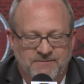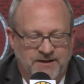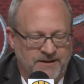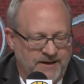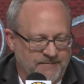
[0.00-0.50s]

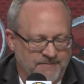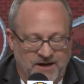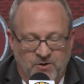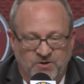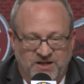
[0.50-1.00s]
And then,
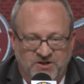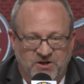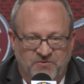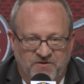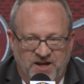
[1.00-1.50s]
of course, I took a
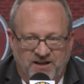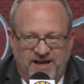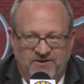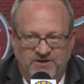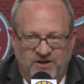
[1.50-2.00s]

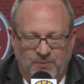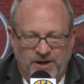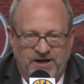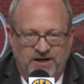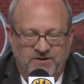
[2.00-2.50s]
$58,000 pay
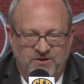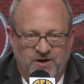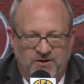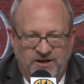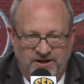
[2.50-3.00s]
cut, too.
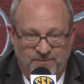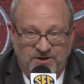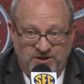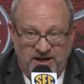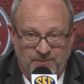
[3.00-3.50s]
Did he
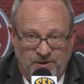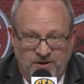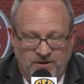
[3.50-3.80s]
mention that part?